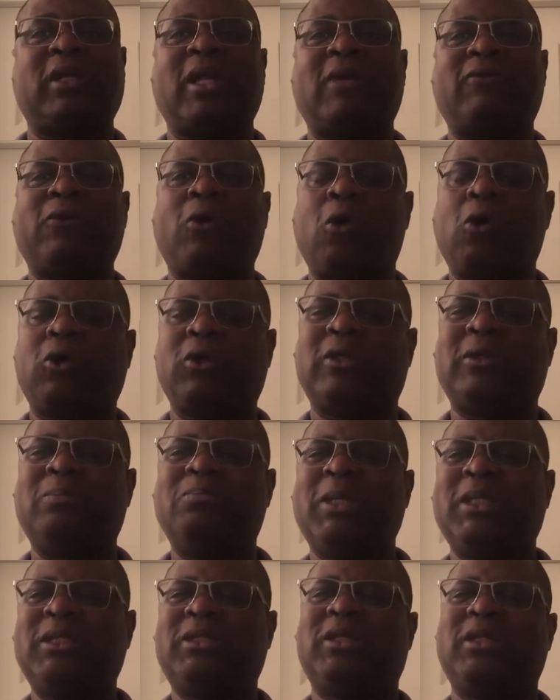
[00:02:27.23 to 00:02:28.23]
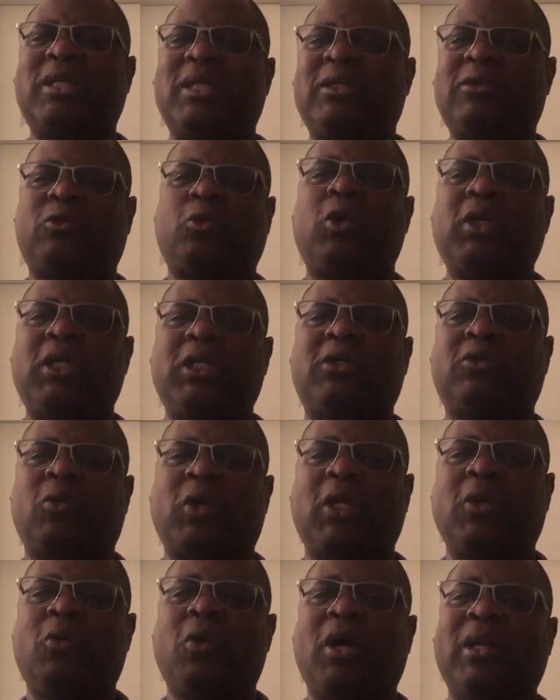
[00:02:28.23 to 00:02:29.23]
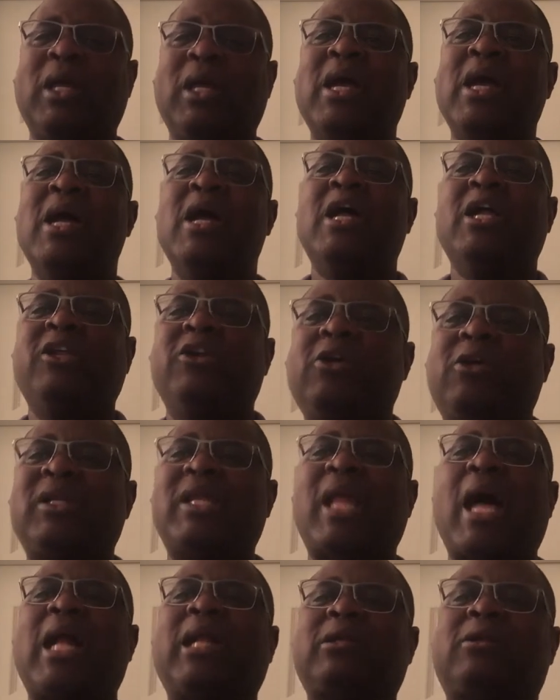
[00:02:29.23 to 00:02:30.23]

level or dimension in 2021. You're not